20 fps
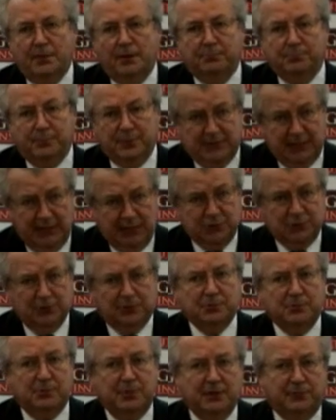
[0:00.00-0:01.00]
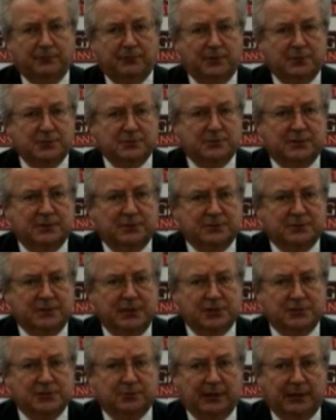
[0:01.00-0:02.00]
potential 21st
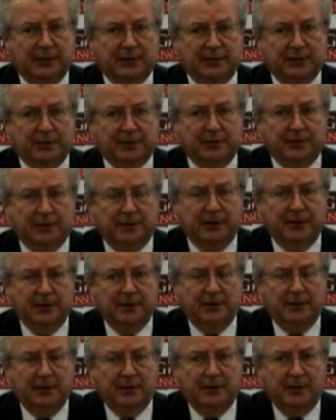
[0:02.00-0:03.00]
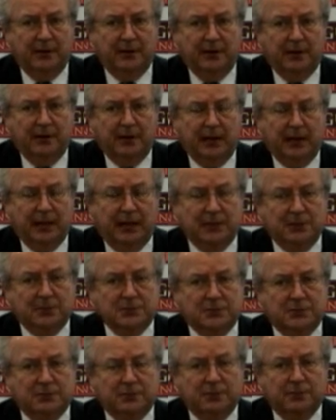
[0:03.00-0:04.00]
century leader
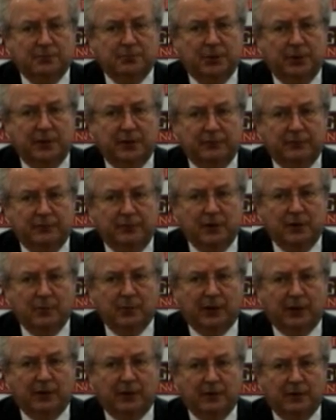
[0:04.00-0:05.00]
is putting forward.